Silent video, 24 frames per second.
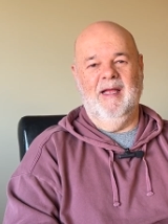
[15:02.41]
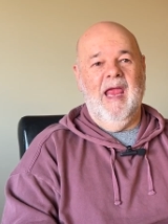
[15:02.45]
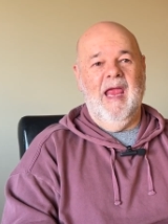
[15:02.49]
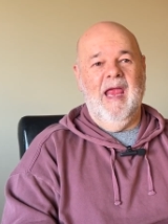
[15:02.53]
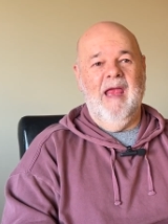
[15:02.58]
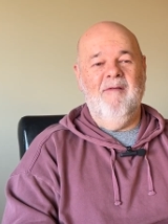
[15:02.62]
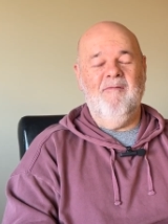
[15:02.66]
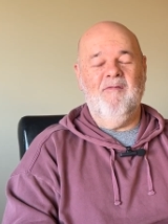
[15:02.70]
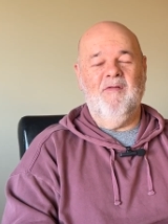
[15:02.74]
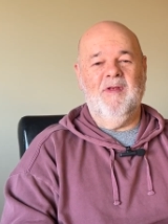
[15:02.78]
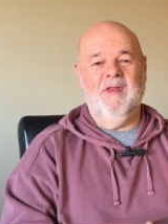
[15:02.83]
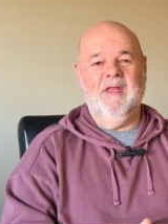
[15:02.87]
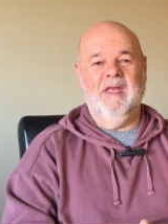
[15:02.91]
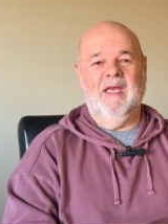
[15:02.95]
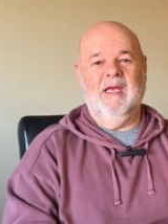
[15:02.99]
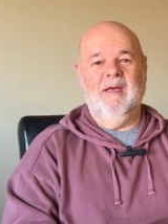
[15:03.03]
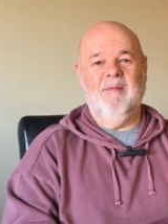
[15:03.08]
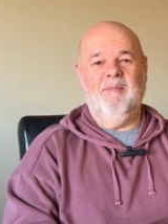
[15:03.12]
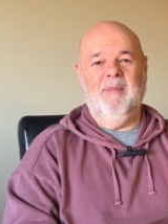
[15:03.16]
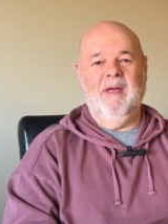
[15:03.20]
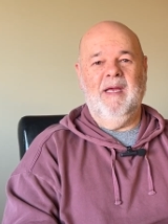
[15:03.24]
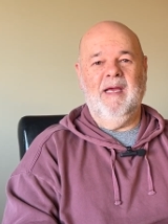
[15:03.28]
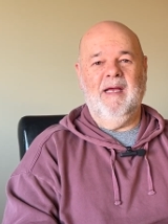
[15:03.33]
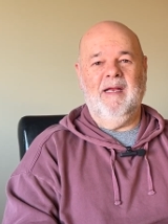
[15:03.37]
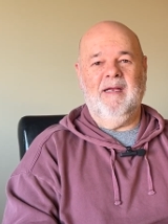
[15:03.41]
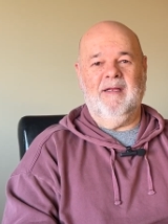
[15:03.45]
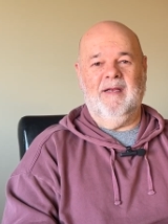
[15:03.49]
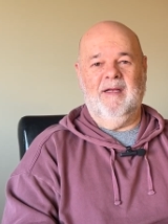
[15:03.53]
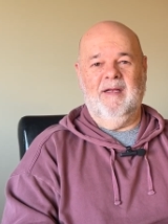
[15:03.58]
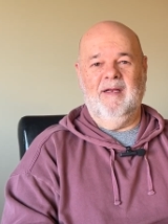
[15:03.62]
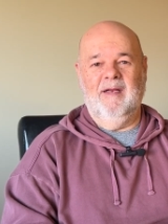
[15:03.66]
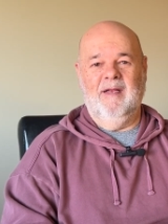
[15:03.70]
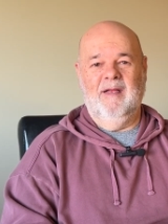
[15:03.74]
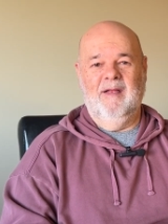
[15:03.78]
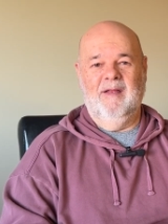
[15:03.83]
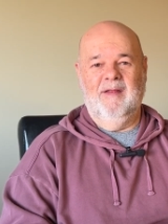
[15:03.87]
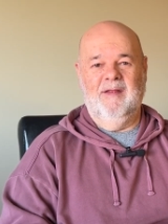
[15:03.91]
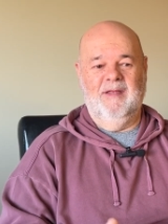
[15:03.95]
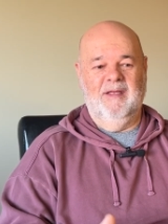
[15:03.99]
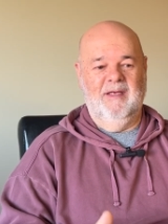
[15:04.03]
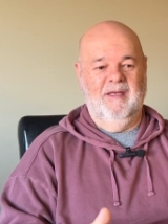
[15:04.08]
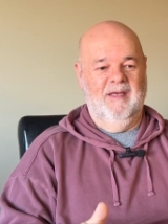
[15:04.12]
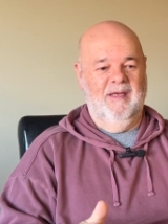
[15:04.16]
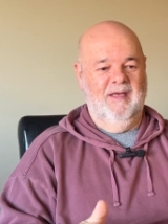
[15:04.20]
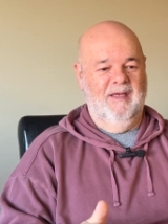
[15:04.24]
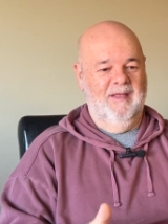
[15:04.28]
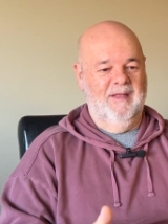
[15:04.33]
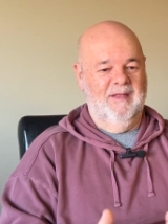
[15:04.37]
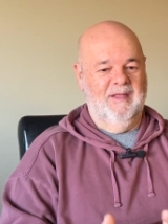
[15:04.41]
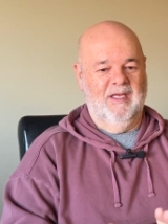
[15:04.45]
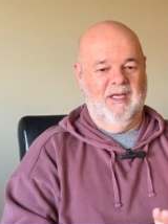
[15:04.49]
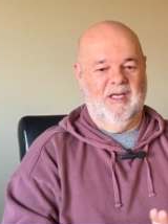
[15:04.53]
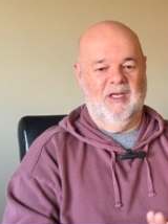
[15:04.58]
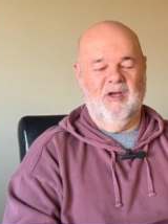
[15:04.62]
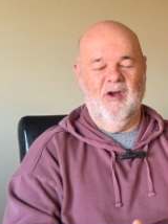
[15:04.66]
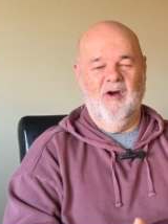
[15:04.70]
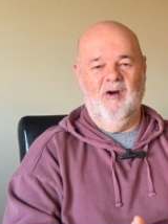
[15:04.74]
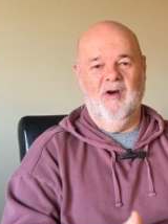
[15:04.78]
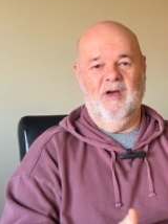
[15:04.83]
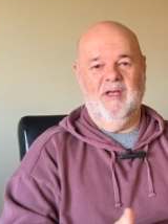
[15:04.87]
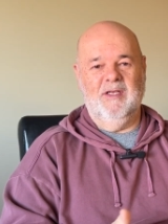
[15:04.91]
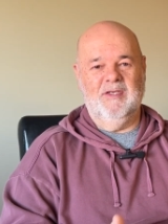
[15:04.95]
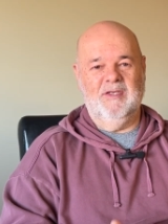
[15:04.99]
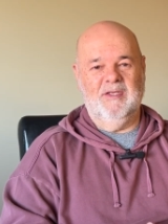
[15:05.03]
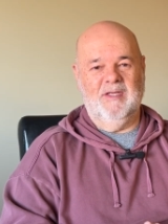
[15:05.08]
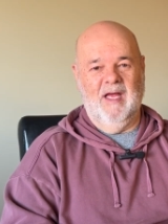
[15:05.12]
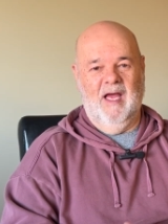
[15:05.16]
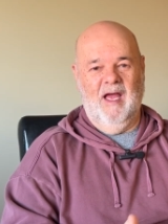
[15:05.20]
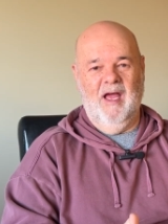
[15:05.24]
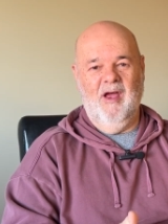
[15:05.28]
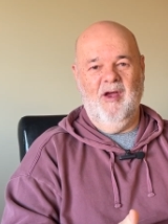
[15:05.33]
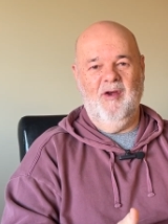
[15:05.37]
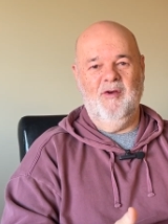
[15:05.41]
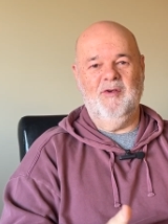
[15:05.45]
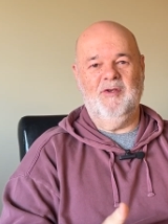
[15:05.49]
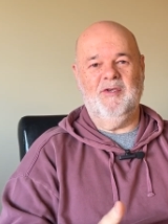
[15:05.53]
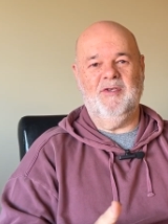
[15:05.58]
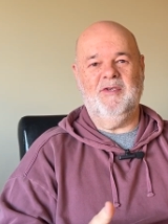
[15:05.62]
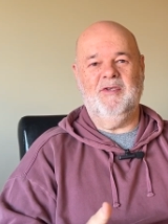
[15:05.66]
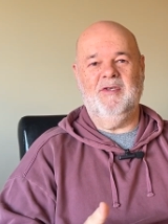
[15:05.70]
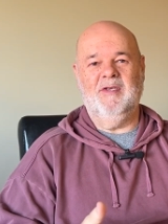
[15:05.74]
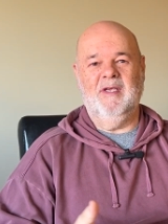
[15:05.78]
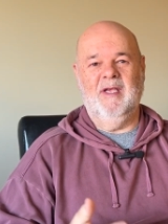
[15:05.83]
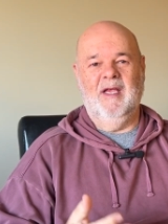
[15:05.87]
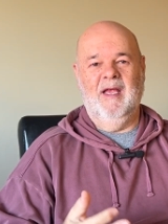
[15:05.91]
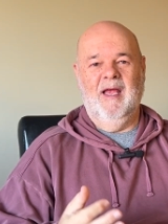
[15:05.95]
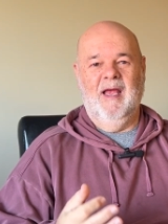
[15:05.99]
Everything about it, the guides, the hosts,